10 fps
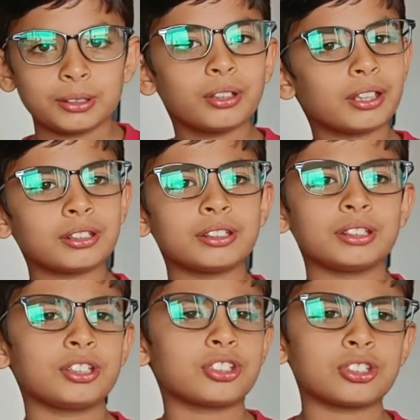And
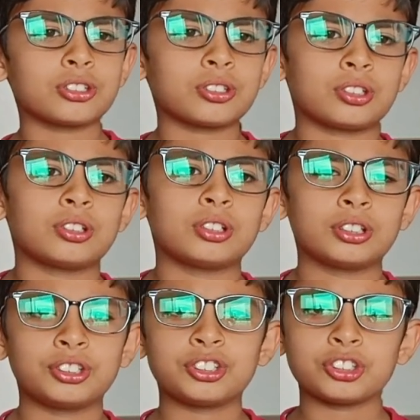this is
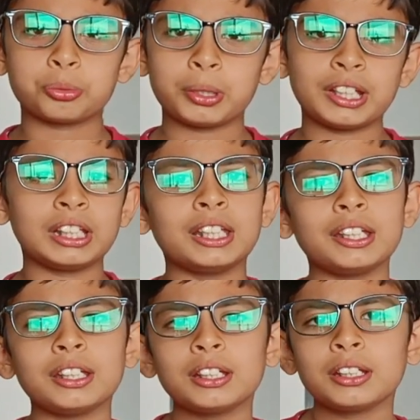
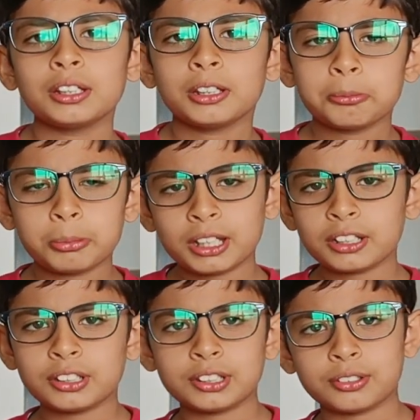mainly
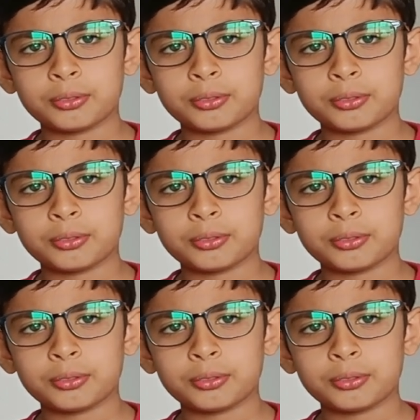made.